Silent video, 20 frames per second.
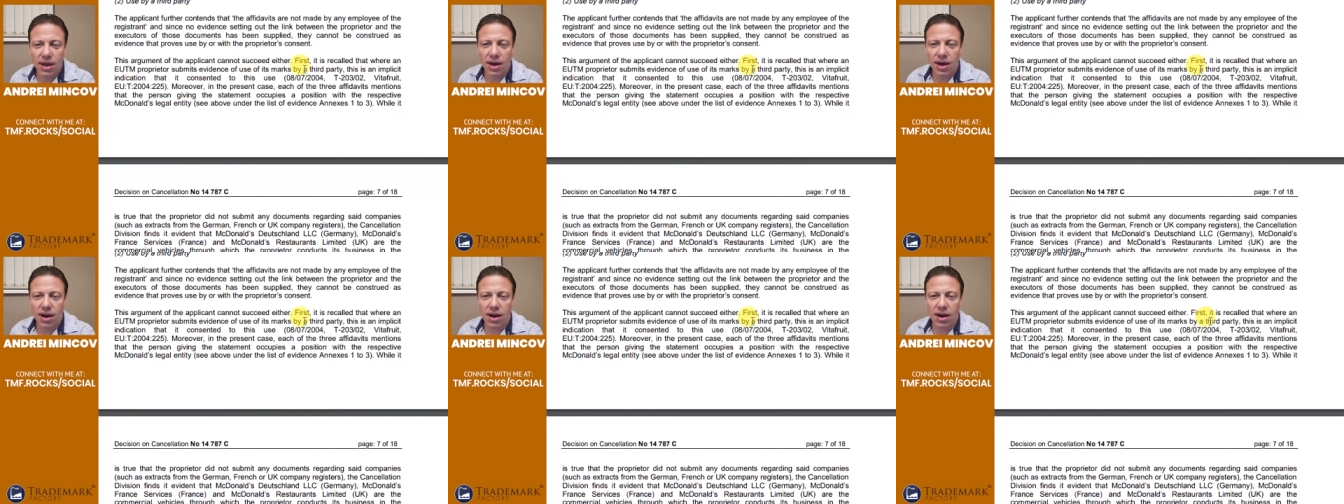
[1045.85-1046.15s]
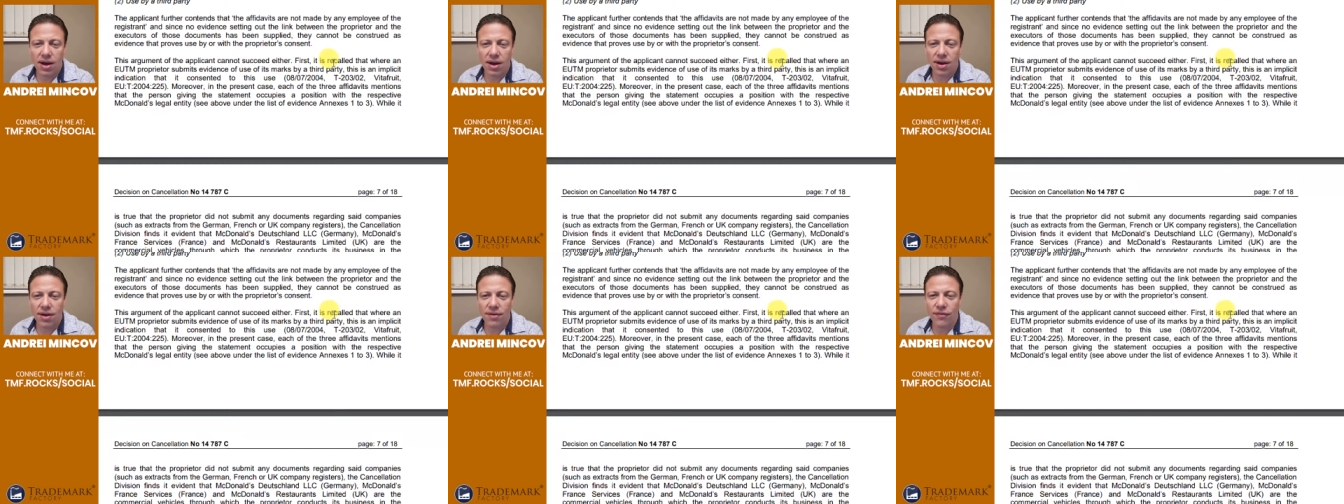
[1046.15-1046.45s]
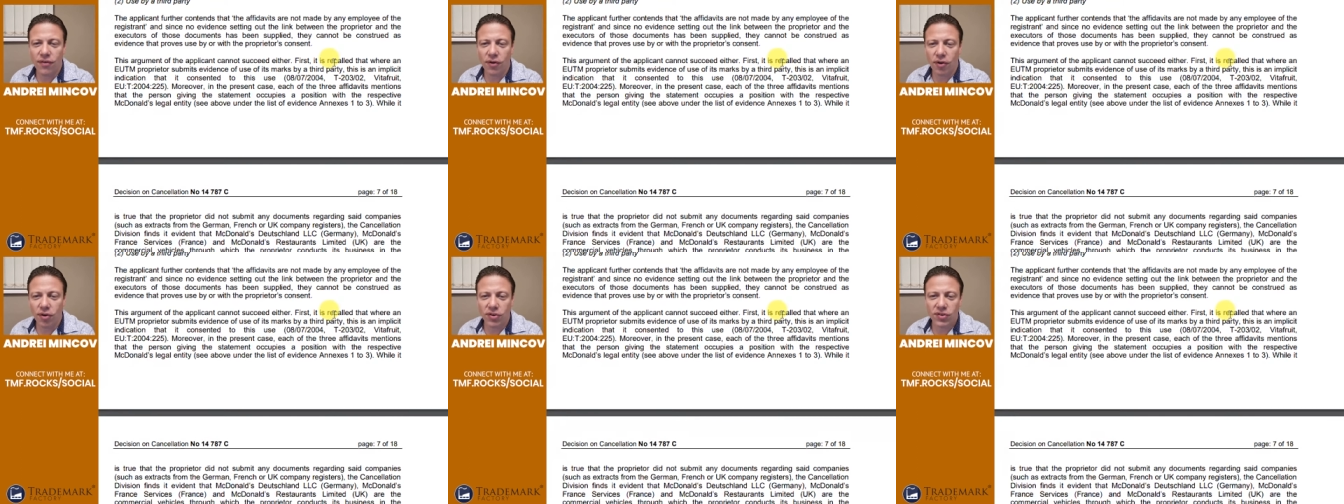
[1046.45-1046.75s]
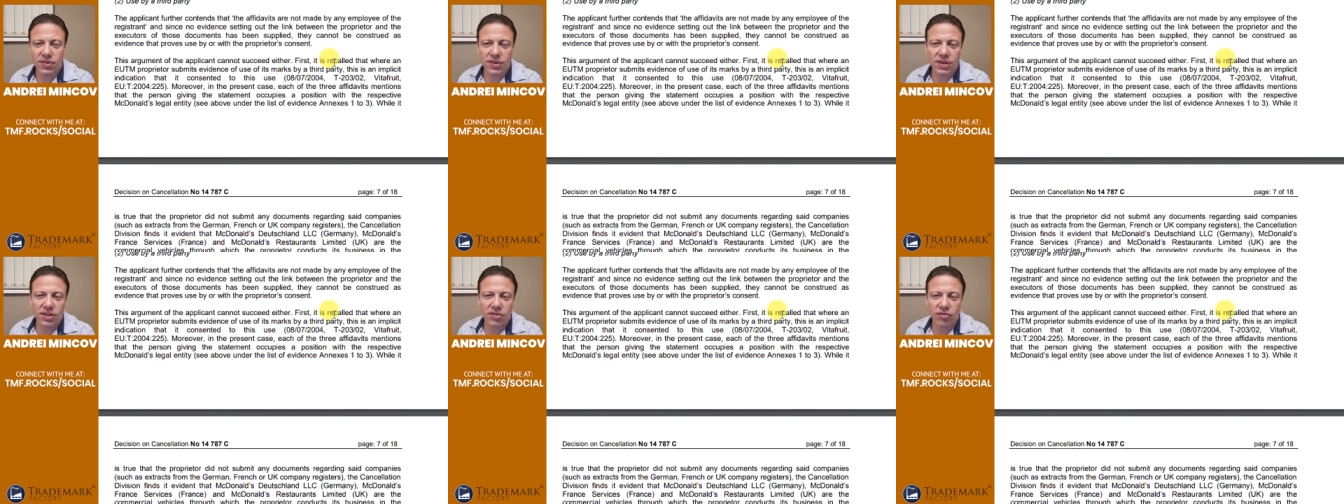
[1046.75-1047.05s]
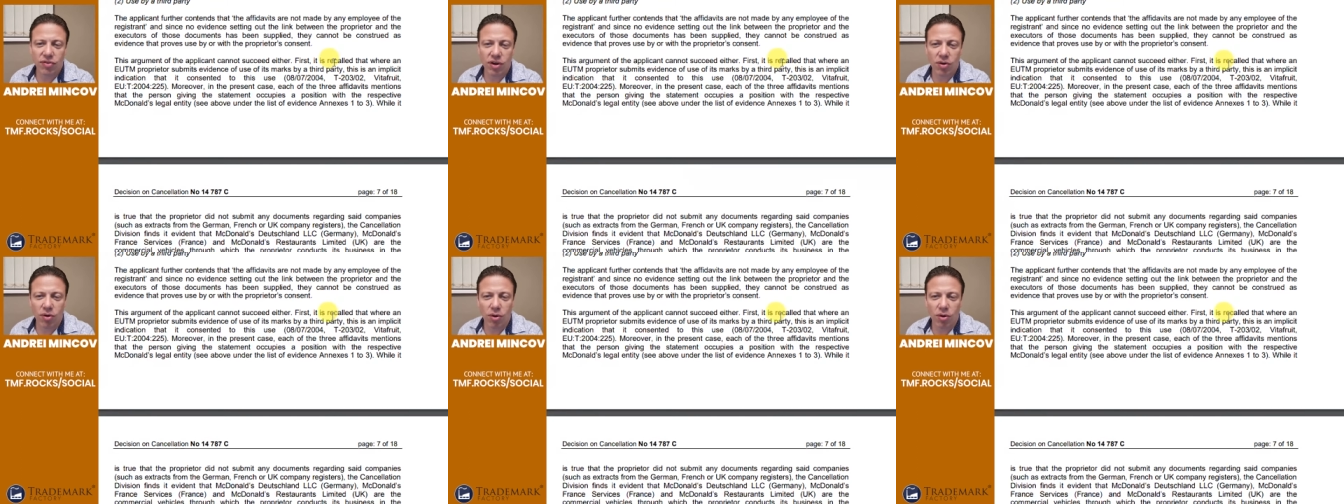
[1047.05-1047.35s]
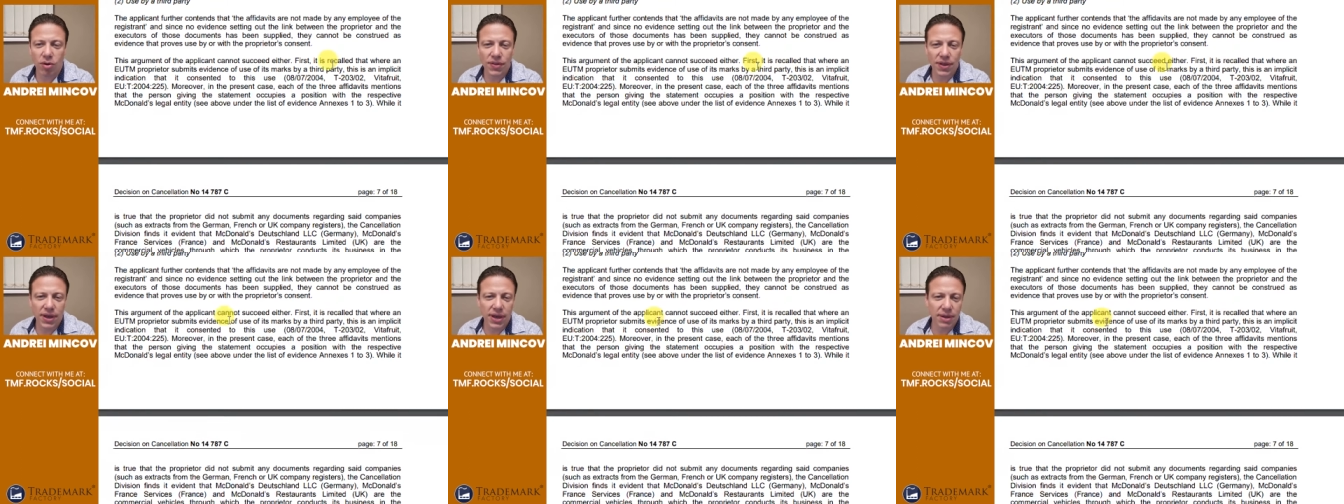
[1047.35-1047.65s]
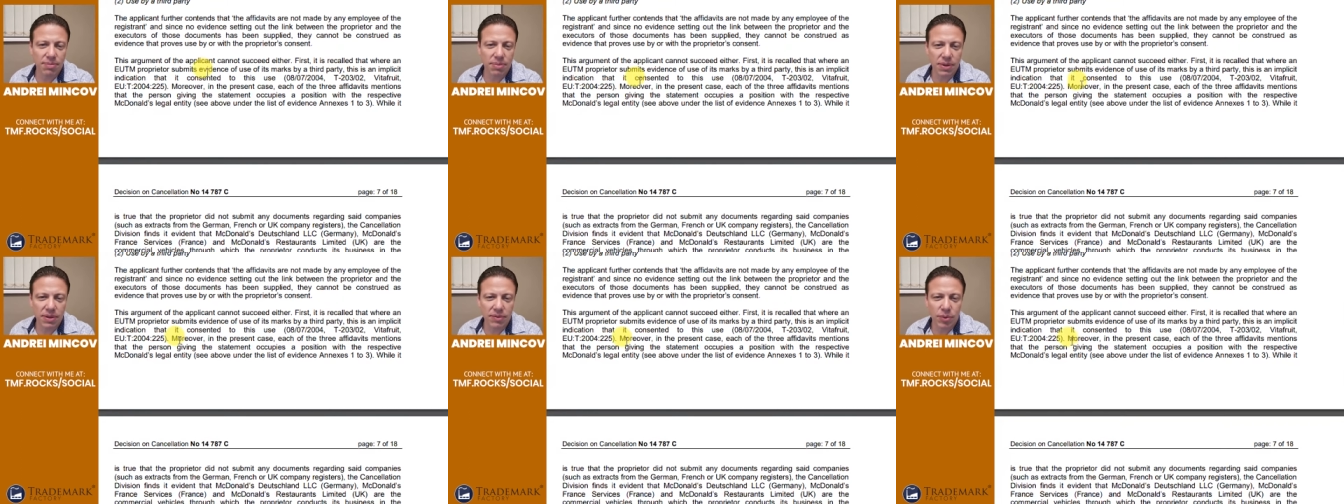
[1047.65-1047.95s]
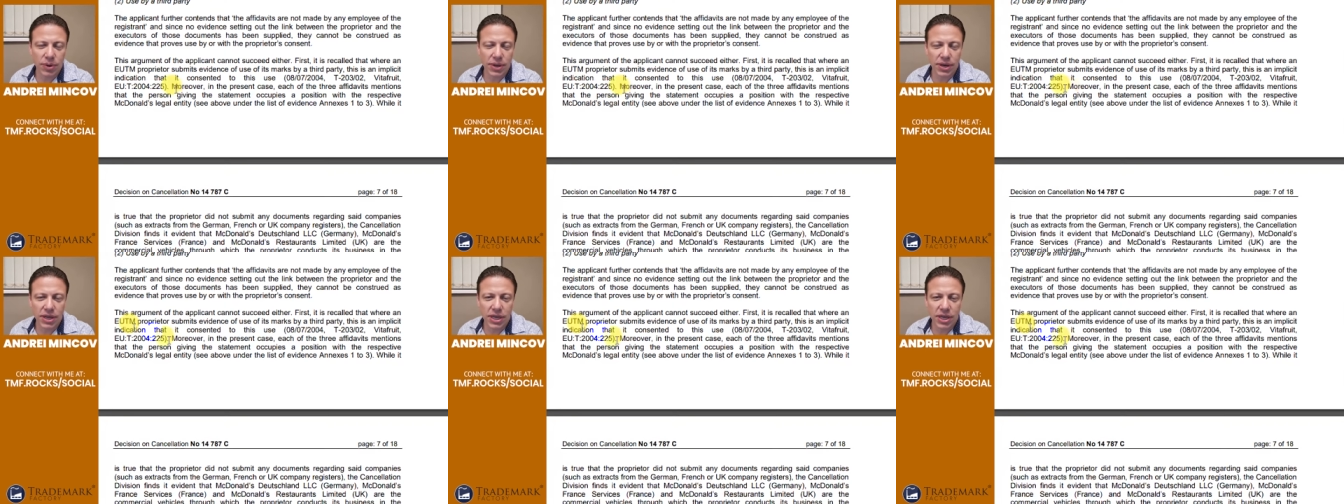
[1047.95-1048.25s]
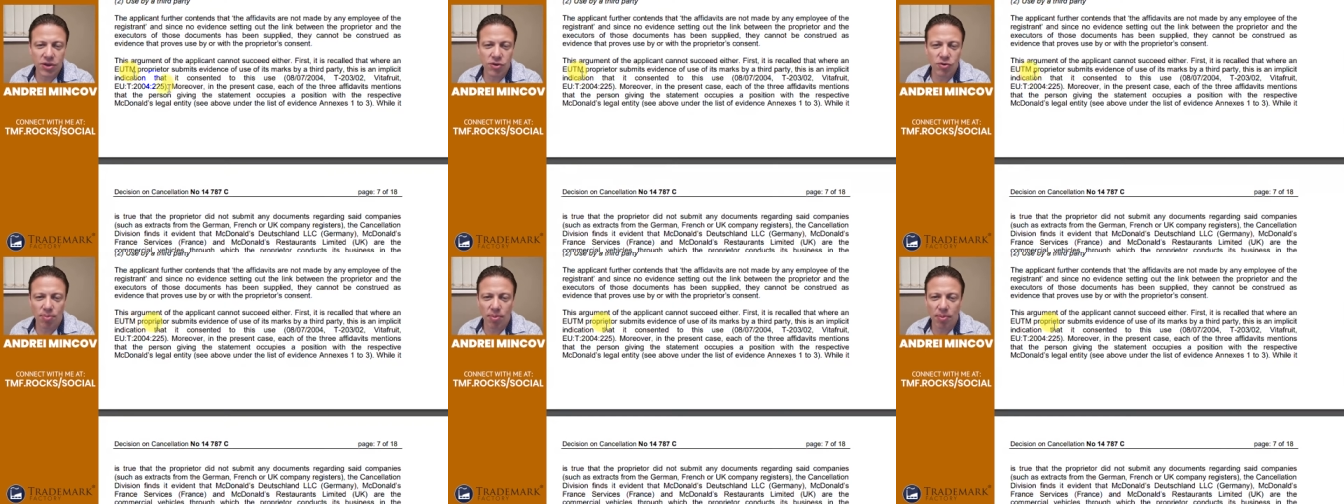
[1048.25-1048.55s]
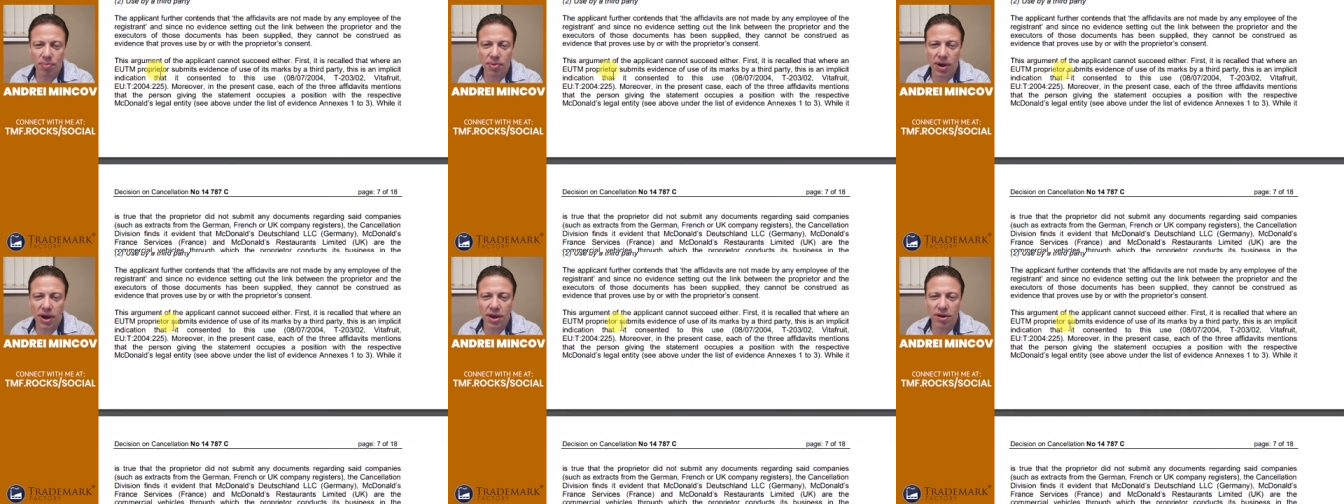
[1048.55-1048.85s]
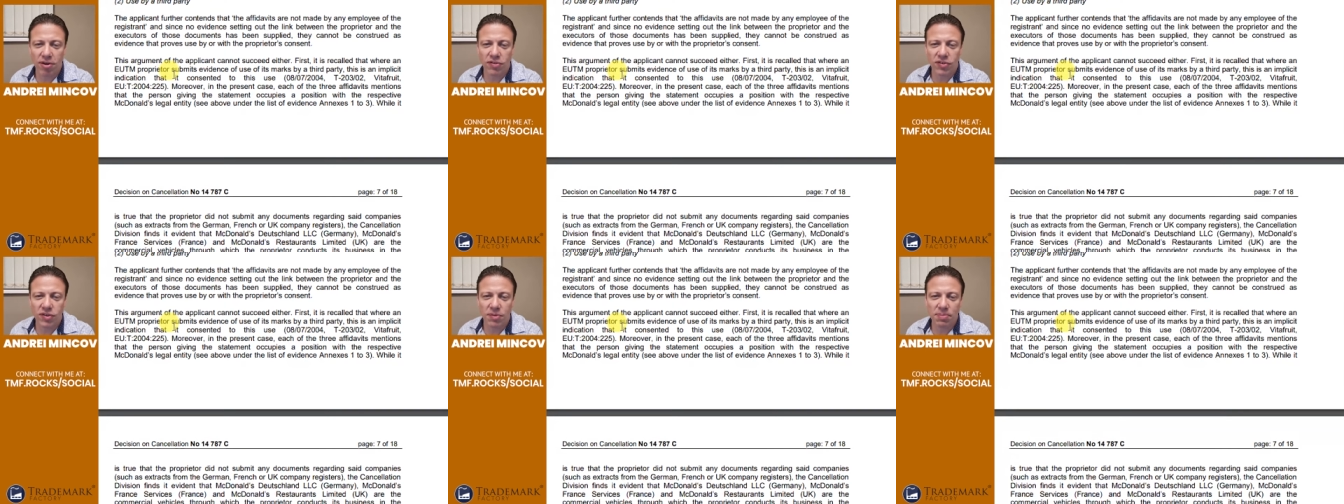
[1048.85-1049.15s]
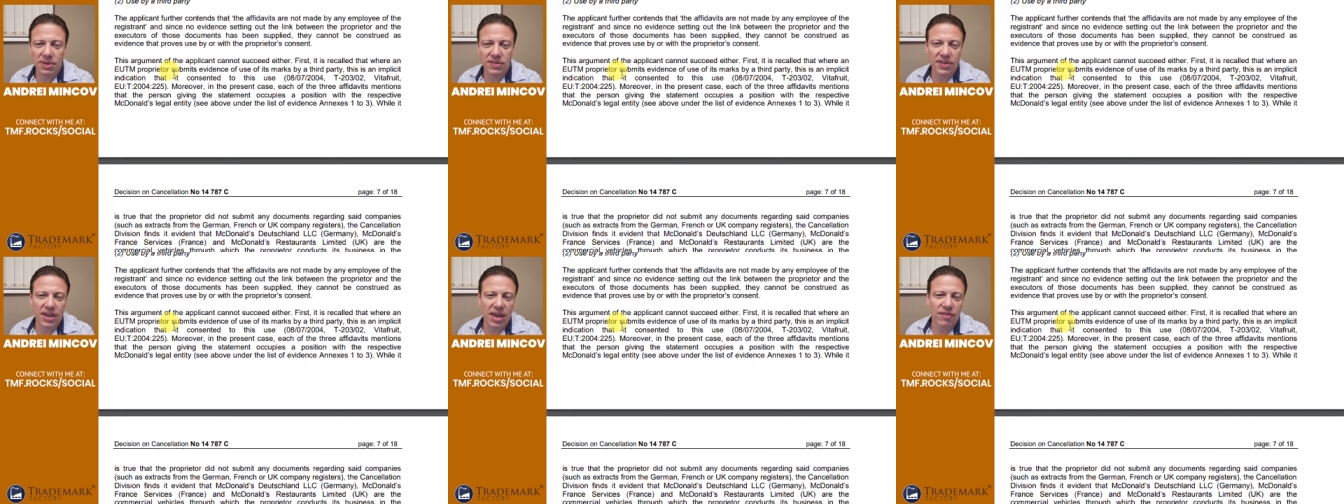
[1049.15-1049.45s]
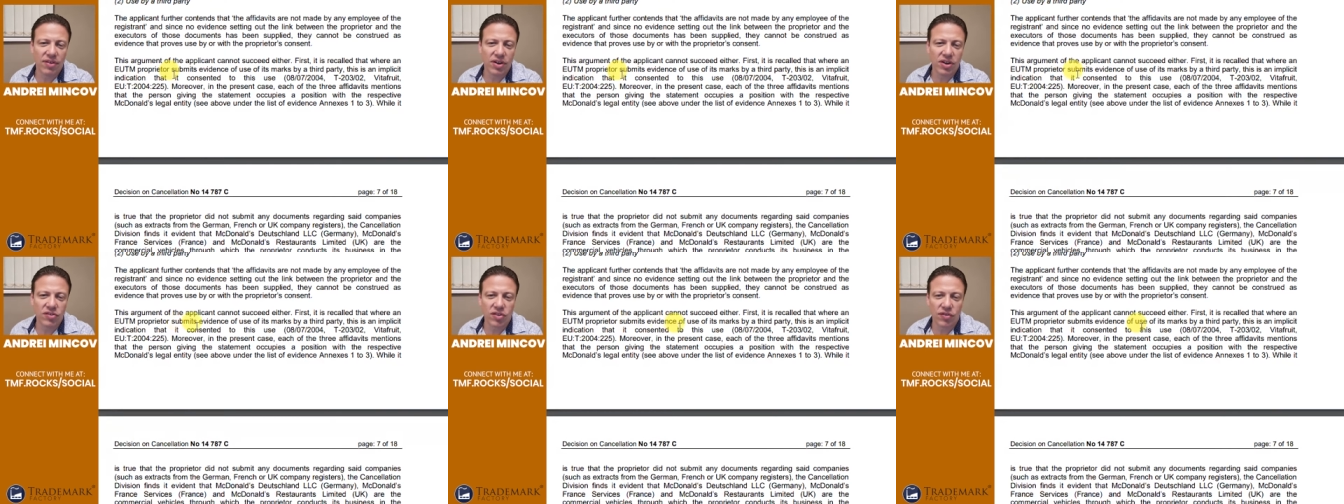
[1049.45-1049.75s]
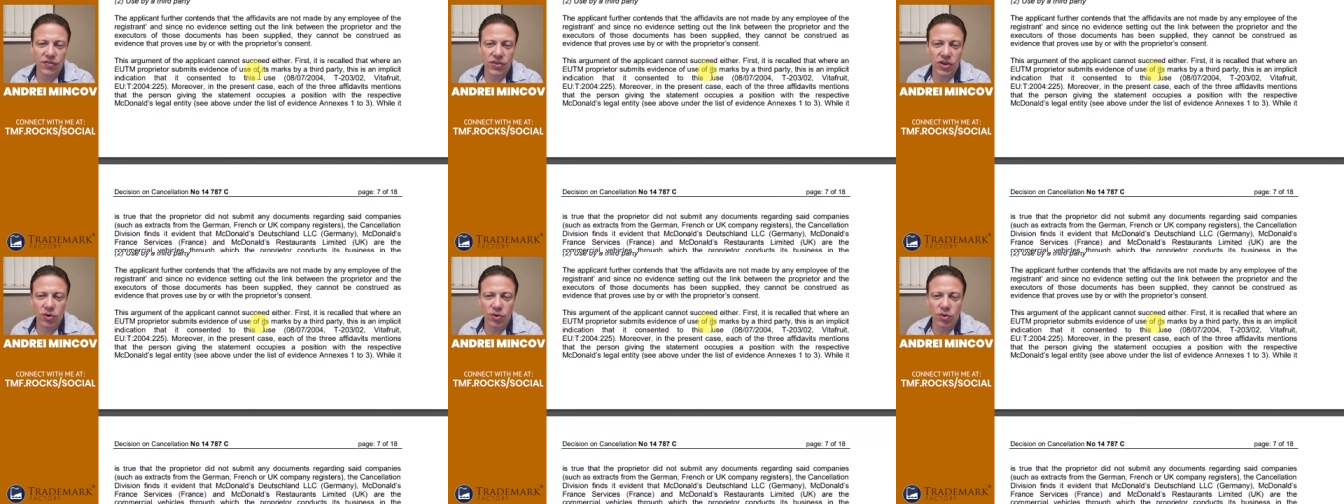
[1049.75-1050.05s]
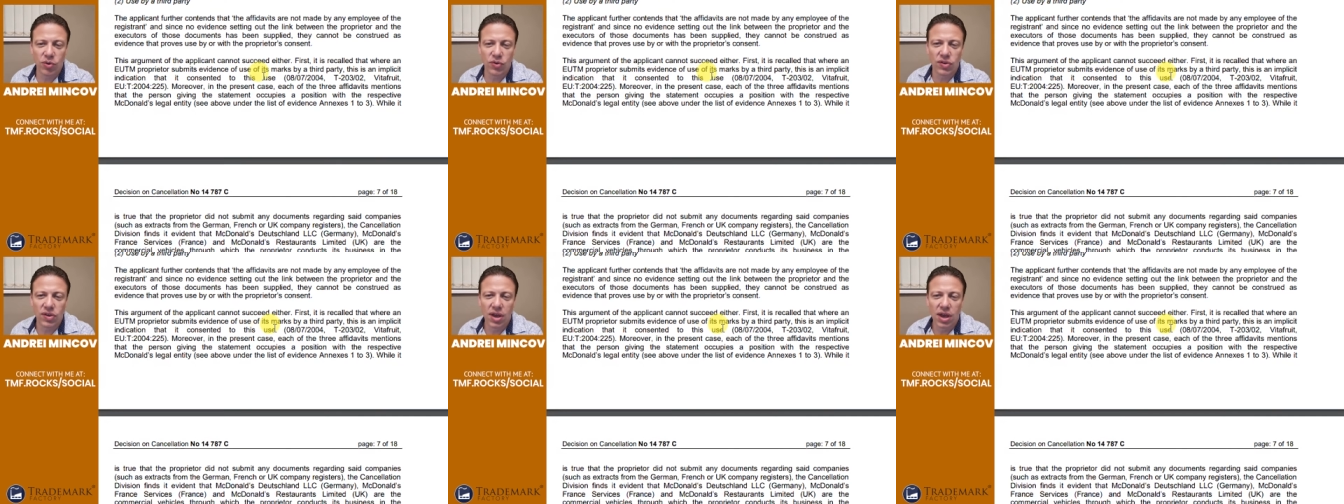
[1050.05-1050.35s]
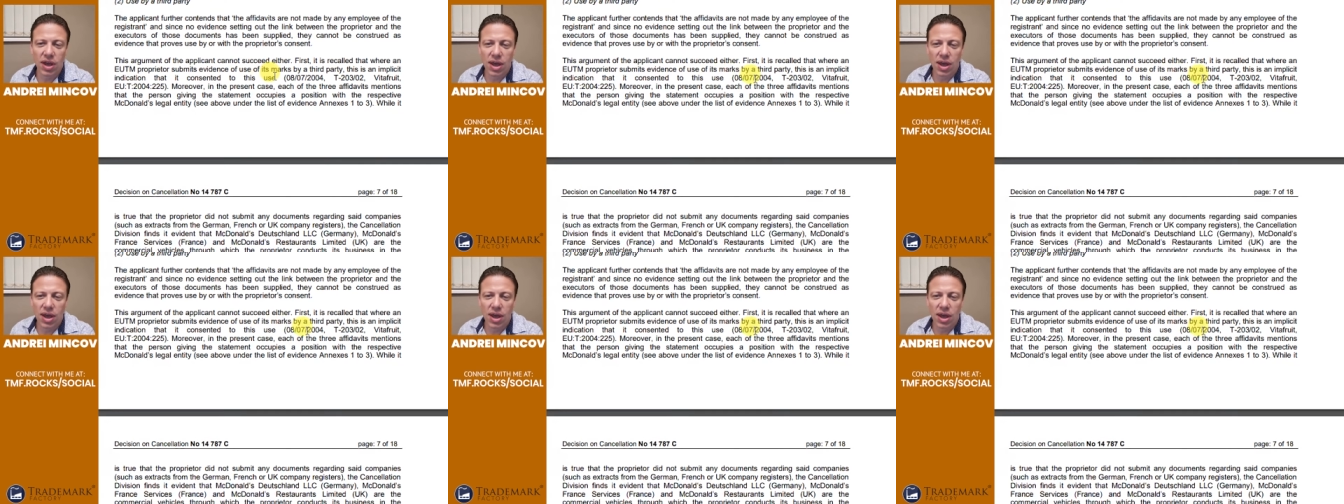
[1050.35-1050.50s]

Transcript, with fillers: Uh, first, it's recalled that uh, when an EU proprietor submits evidence of use